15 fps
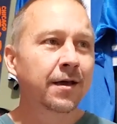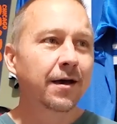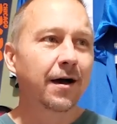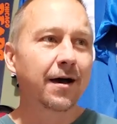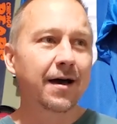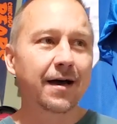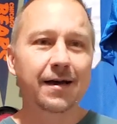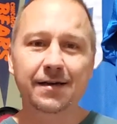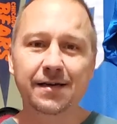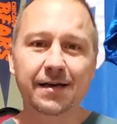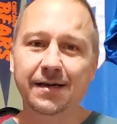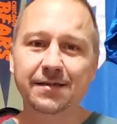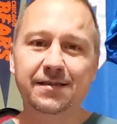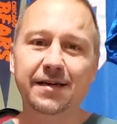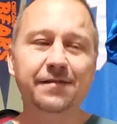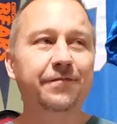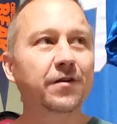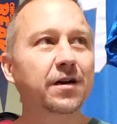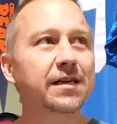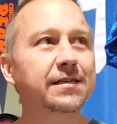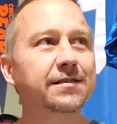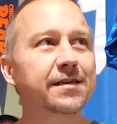It
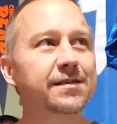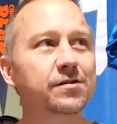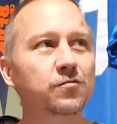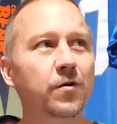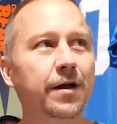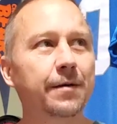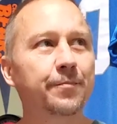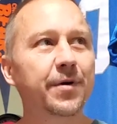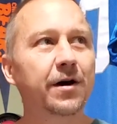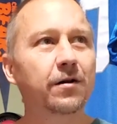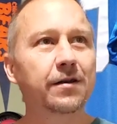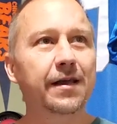definitely doesn't ring a bell